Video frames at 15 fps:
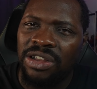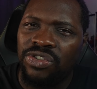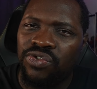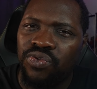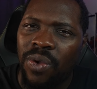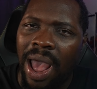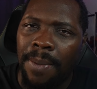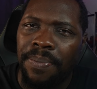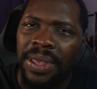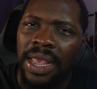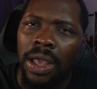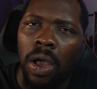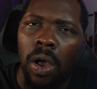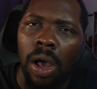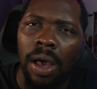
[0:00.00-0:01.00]
dropping
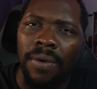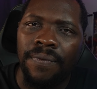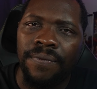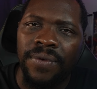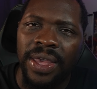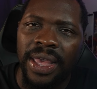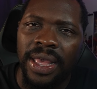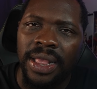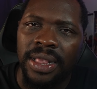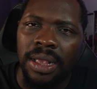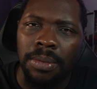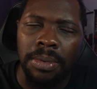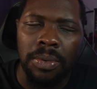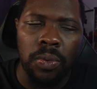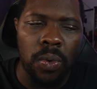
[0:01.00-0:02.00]
off in some
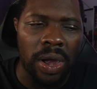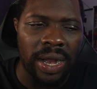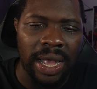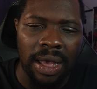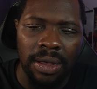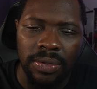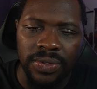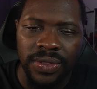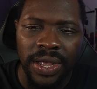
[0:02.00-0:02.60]
of the workouts.